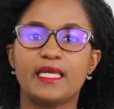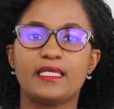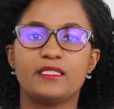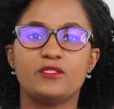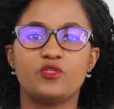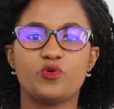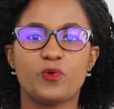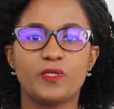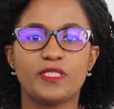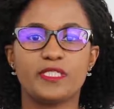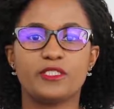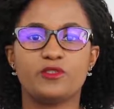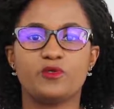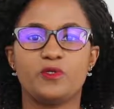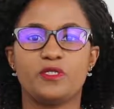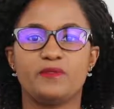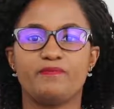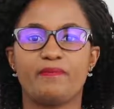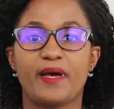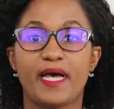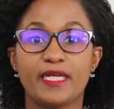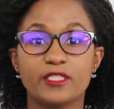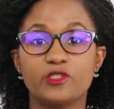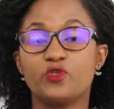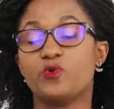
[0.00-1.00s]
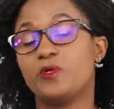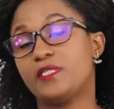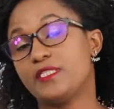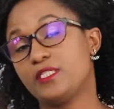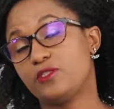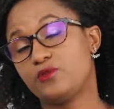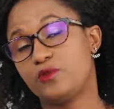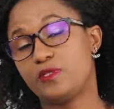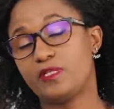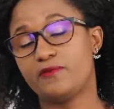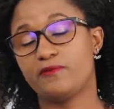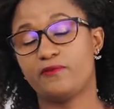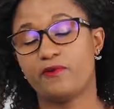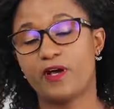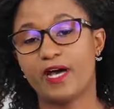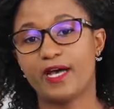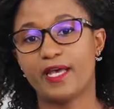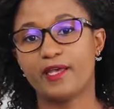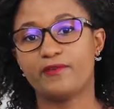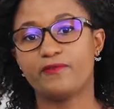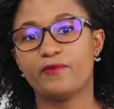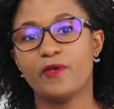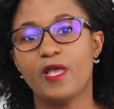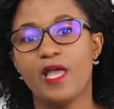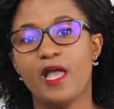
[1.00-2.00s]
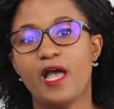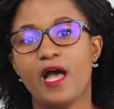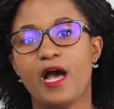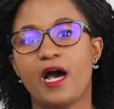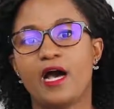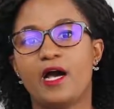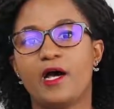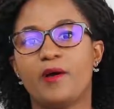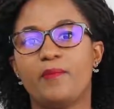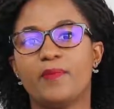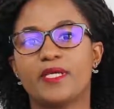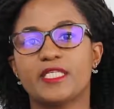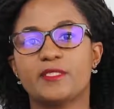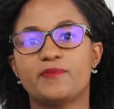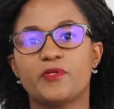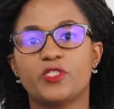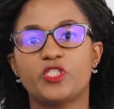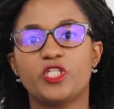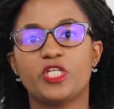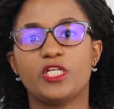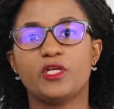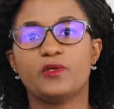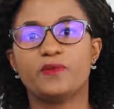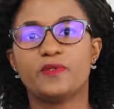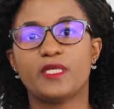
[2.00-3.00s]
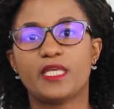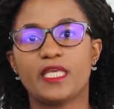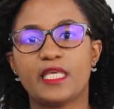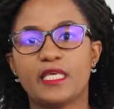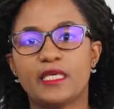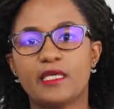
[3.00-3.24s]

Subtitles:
in by 2025, especially on the